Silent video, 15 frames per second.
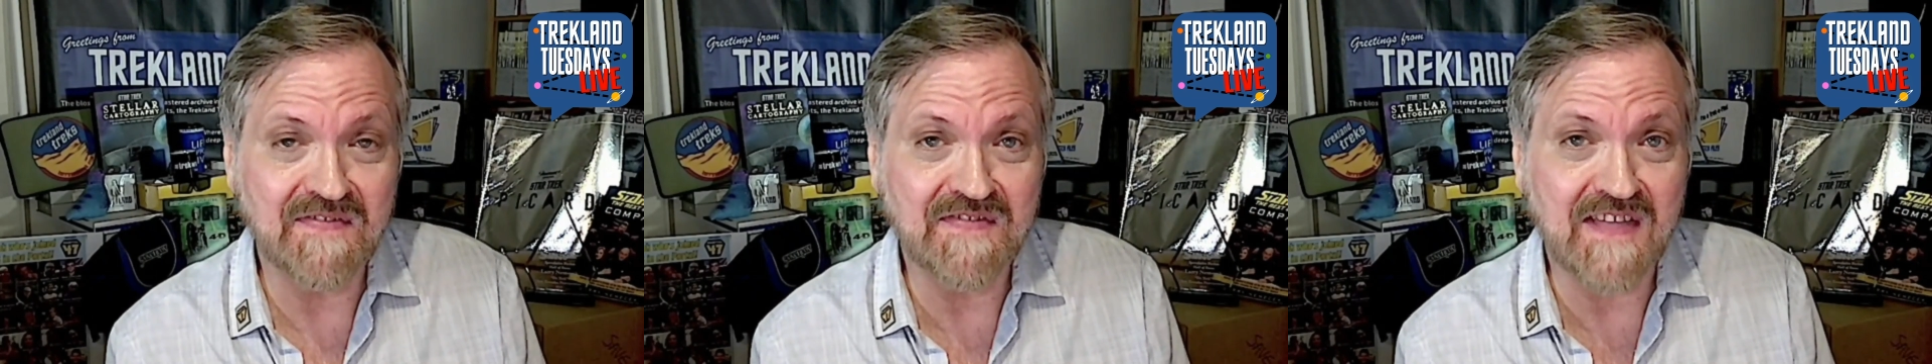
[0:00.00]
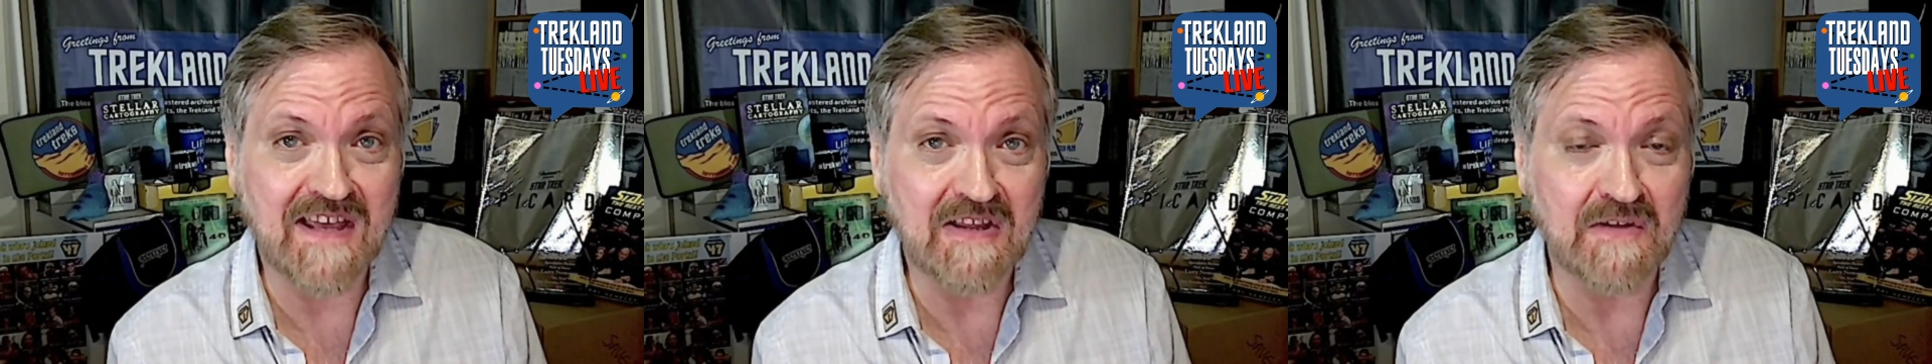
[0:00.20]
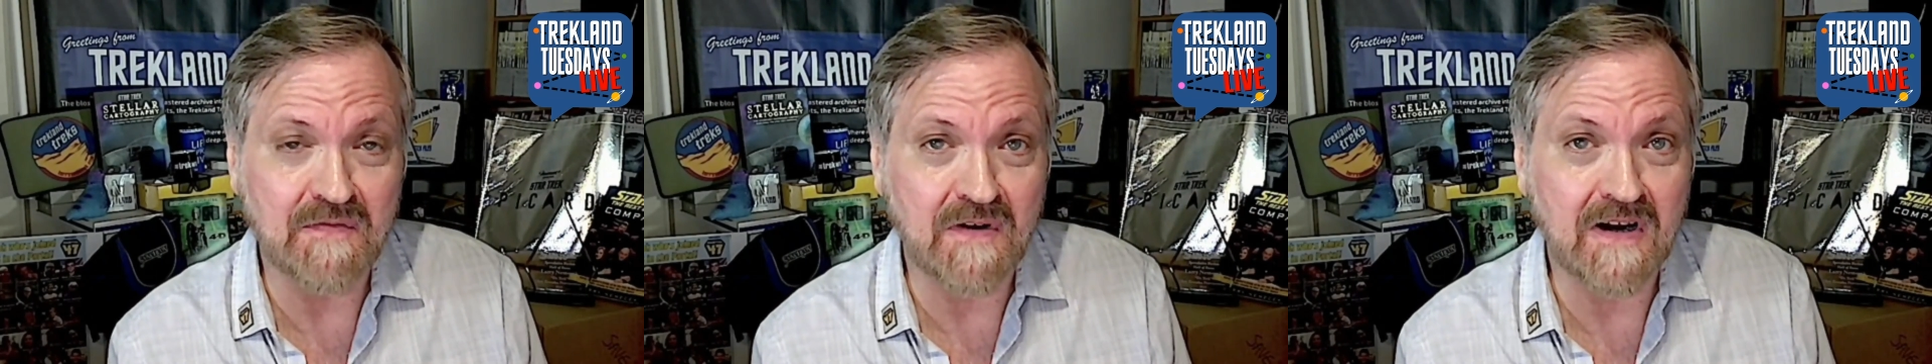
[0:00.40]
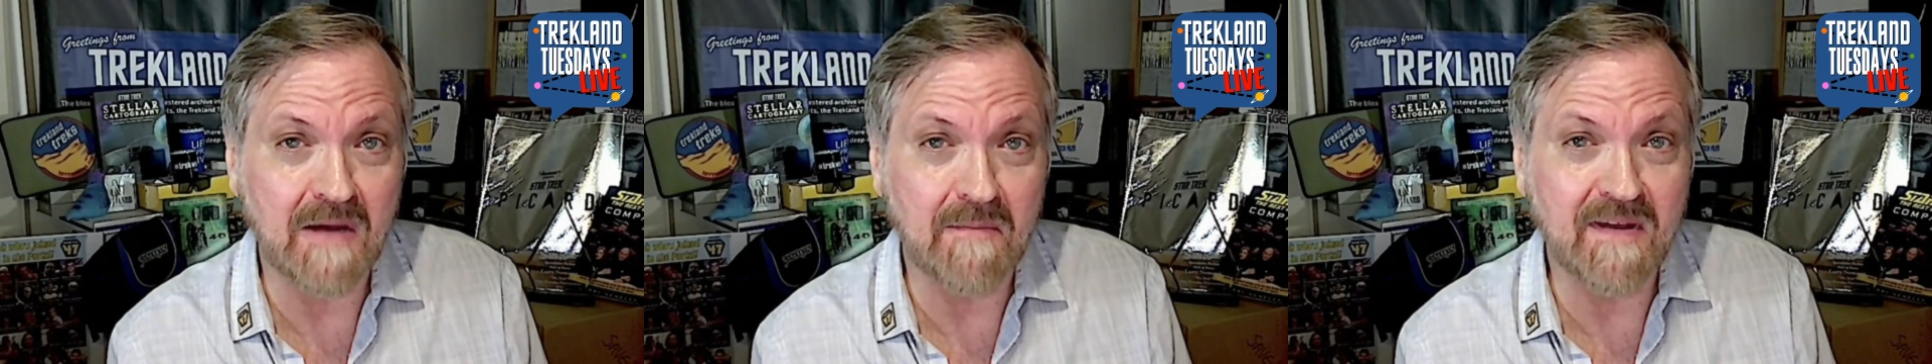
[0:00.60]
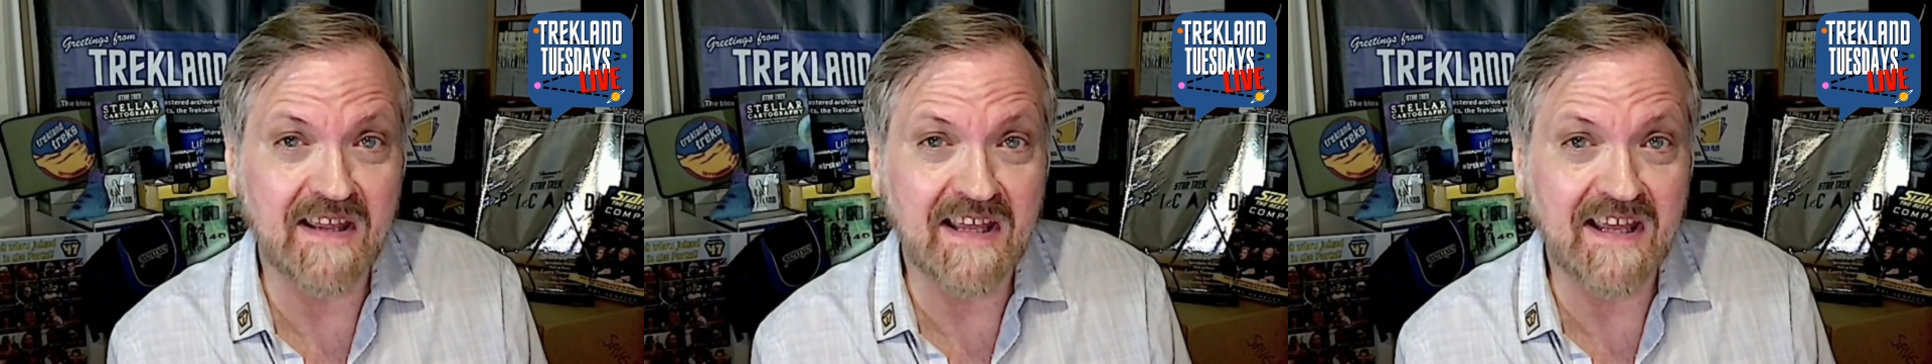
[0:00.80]
thank you for
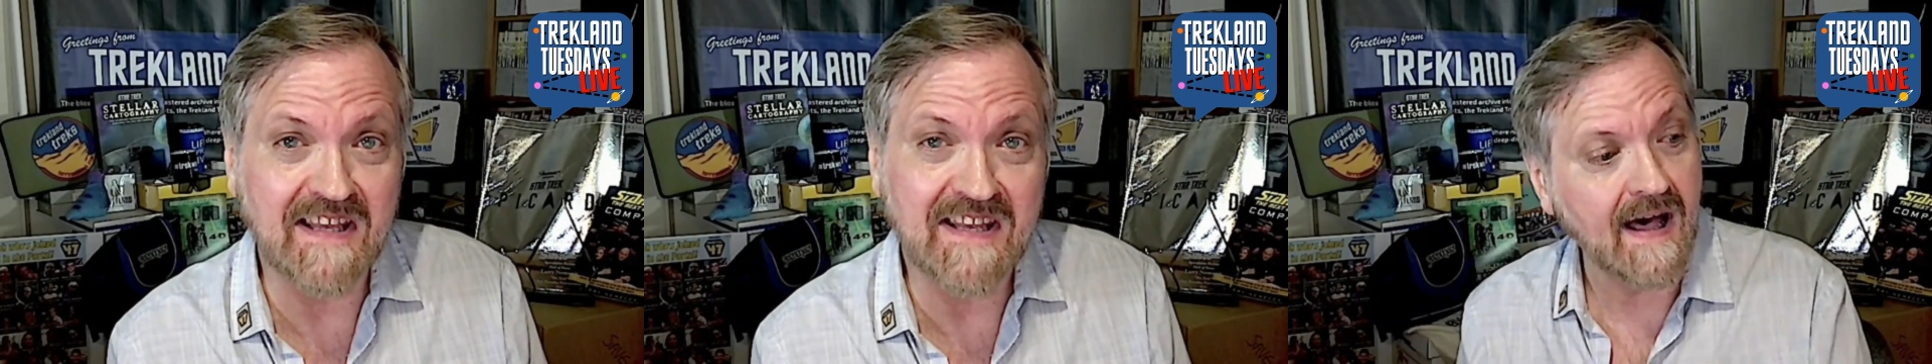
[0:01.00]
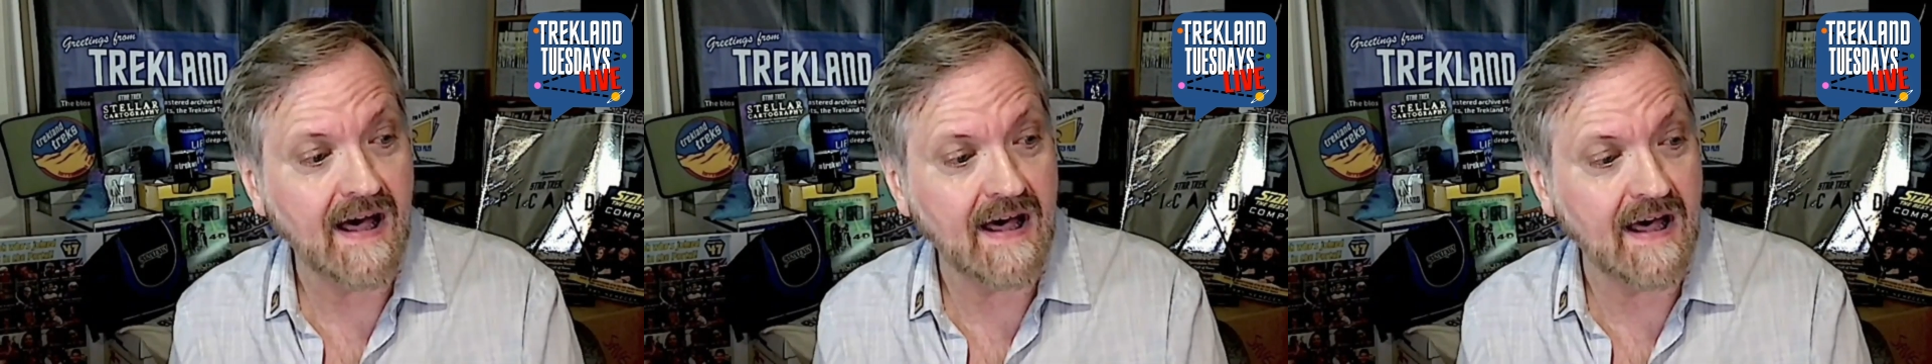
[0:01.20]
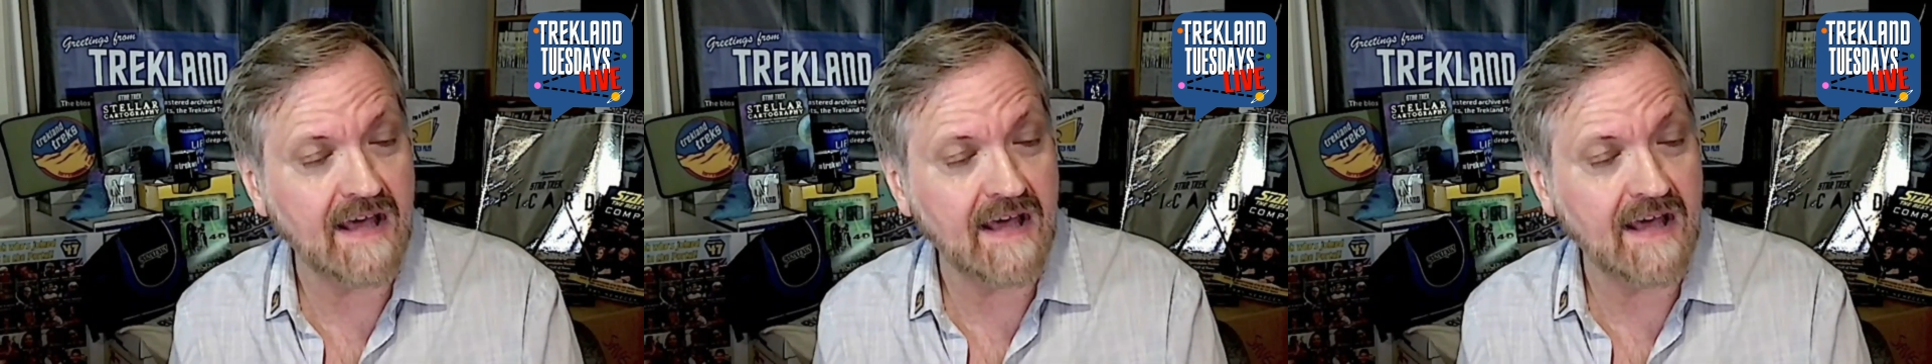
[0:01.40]
coming in. Uh,